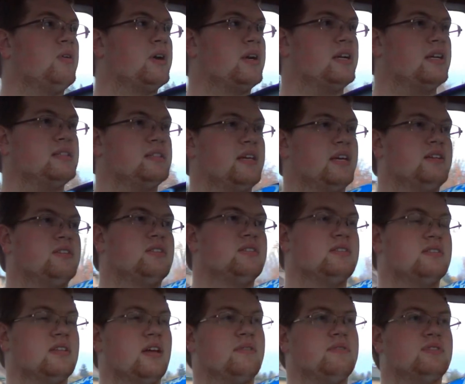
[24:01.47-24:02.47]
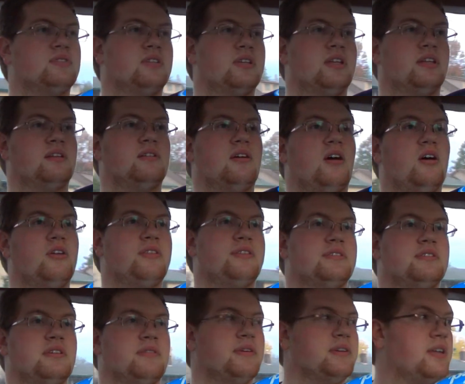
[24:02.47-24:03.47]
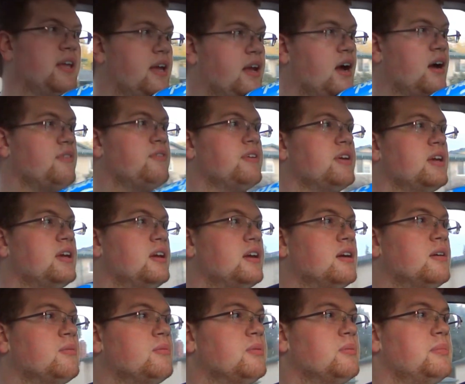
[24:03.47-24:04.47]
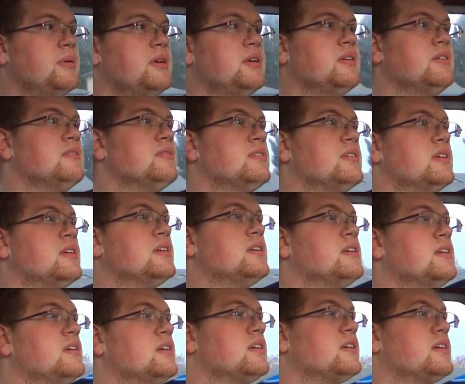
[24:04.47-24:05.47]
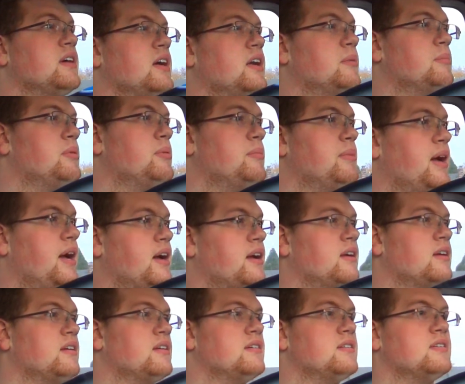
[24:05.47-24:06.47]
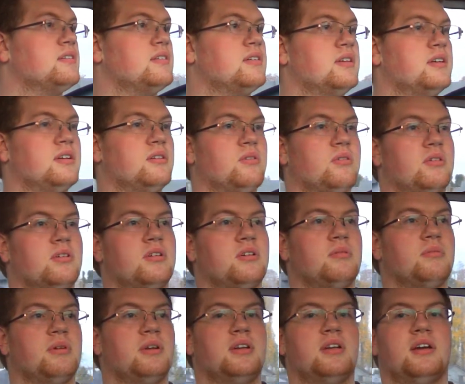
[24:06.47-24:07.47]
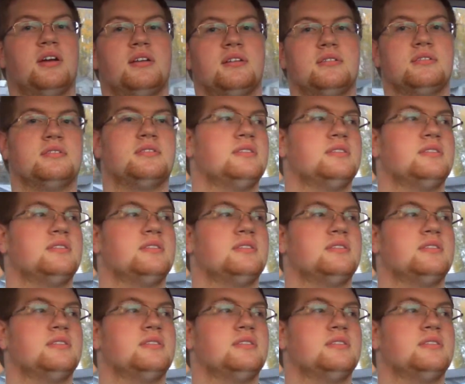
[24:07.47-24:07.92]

organization stuff so that all the stuff I take off of here will be kind of put back in order and whatnot.